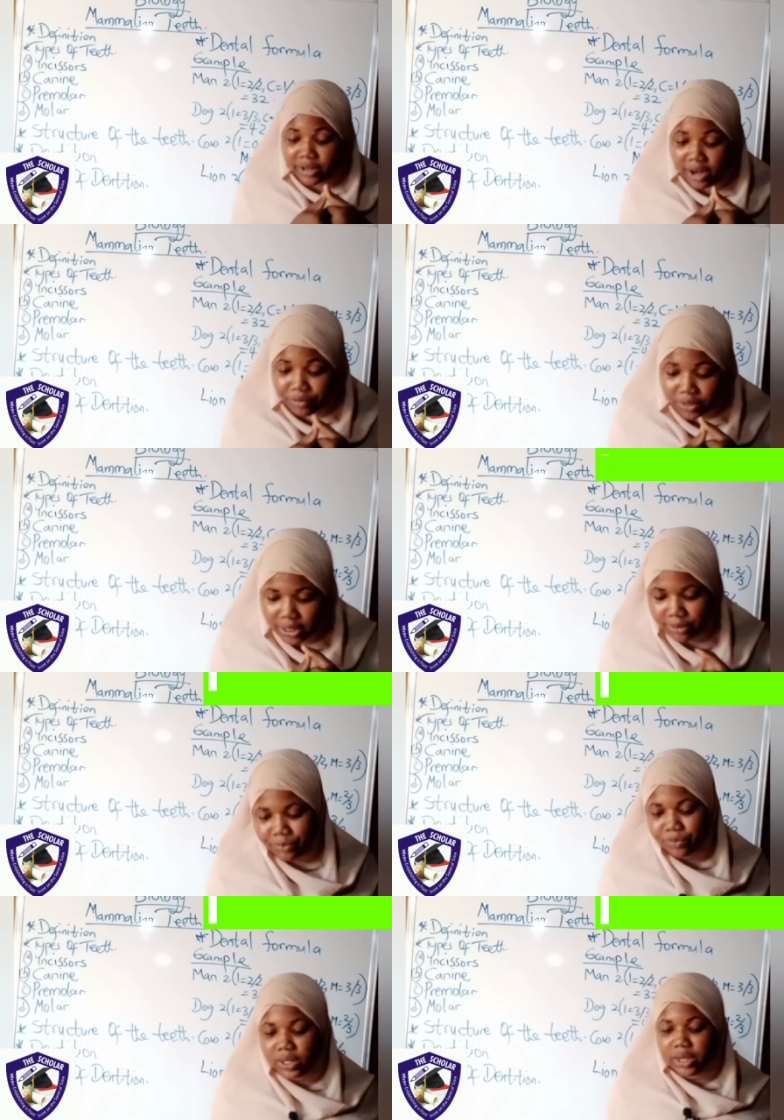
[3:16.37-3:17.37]
cavity.
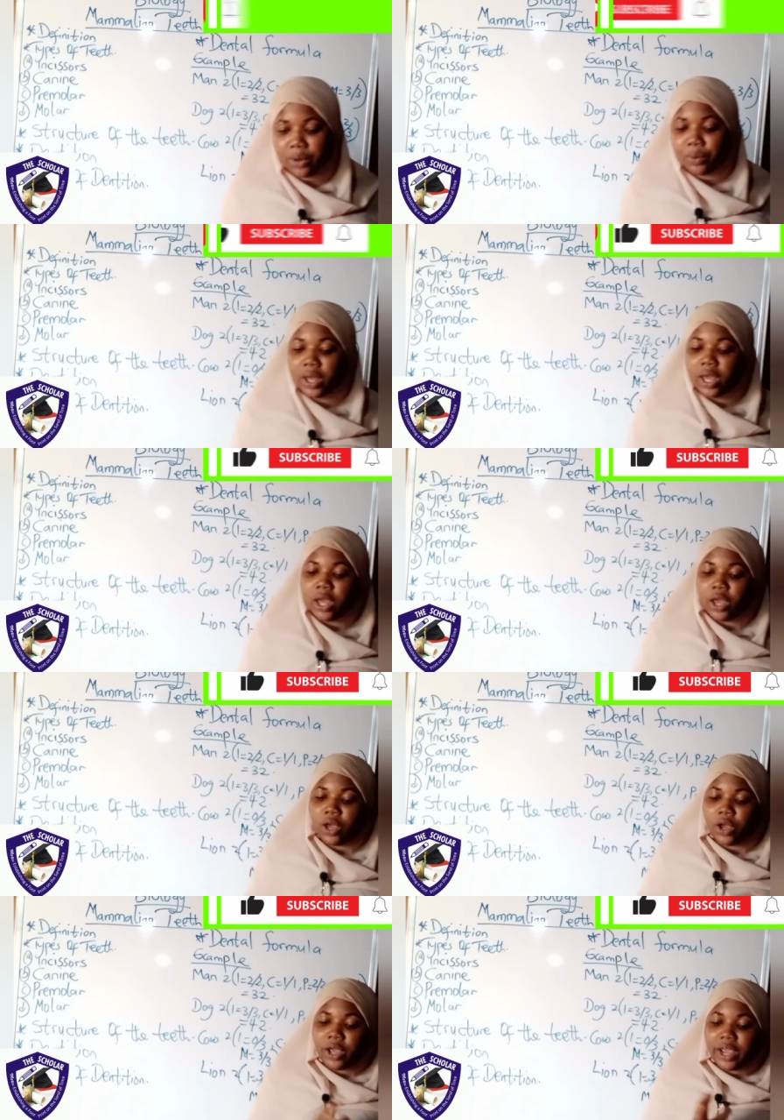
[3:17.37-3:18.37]
Now
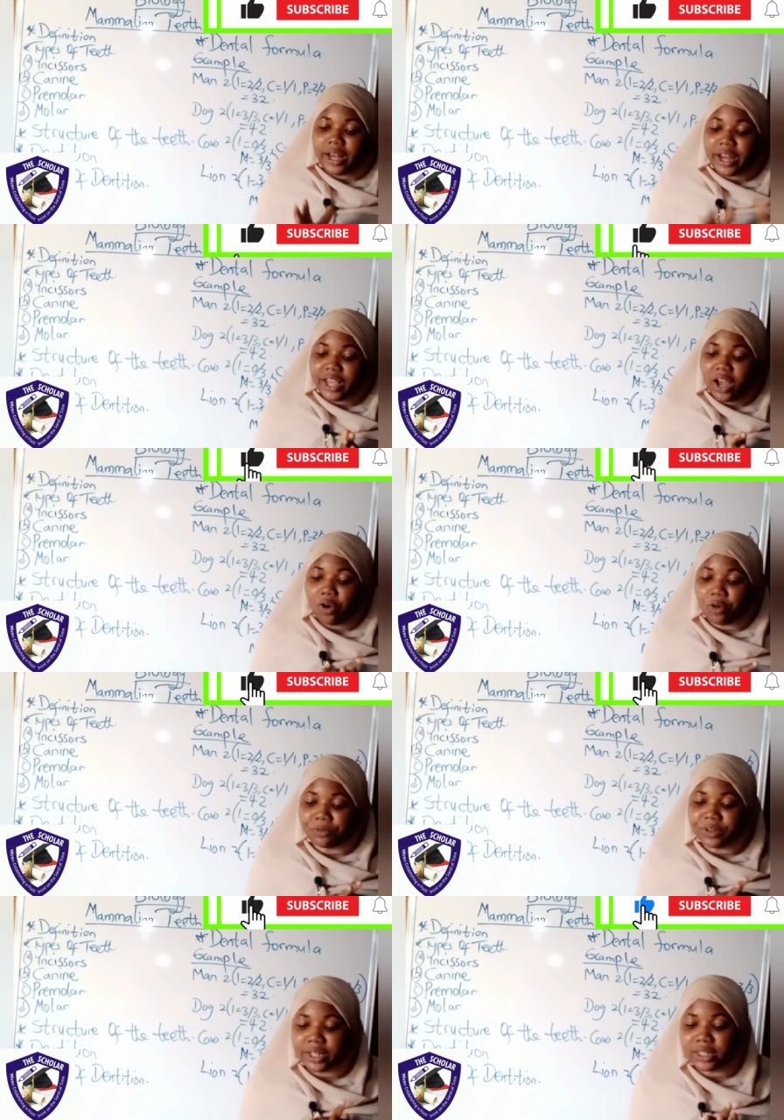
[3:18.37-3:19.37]
a layer
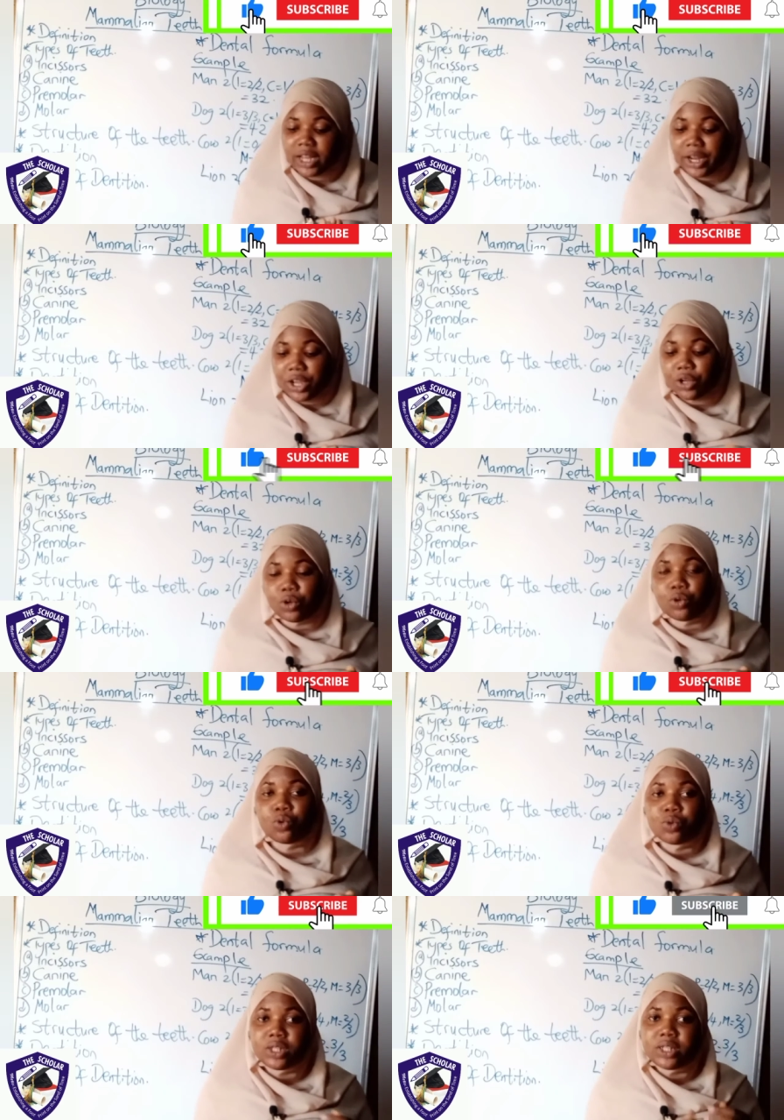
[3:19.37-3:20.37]
of dental
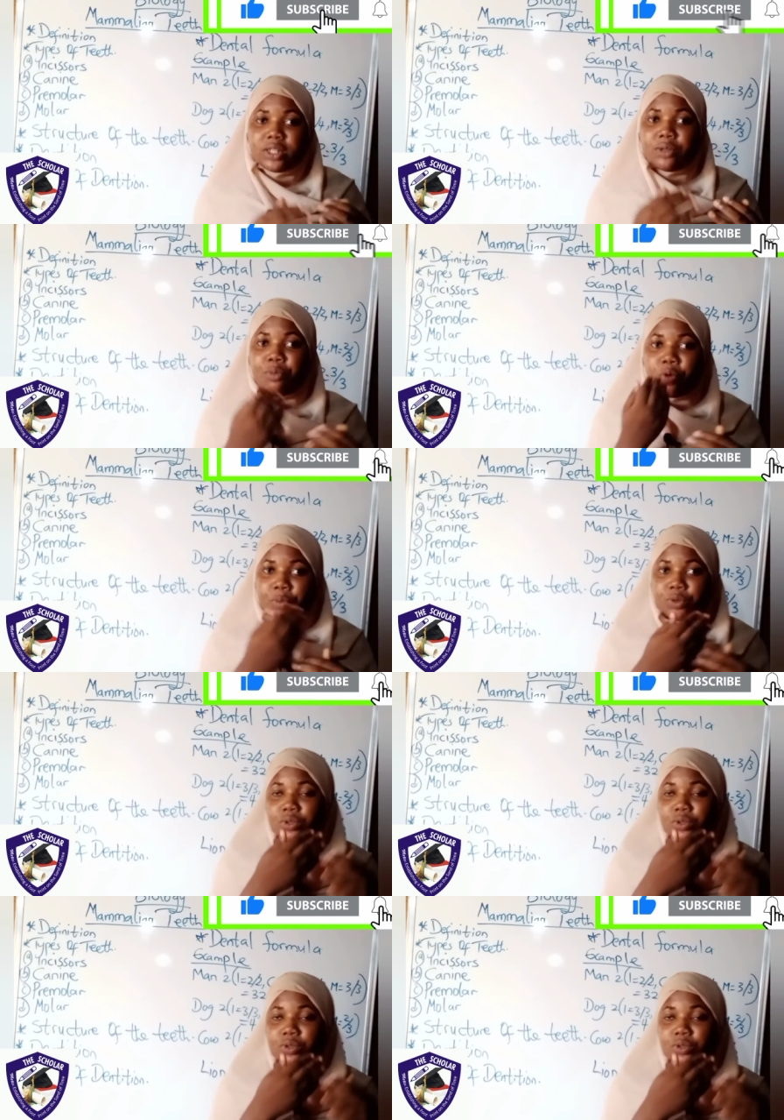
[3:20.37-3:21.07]
encloses the pulp.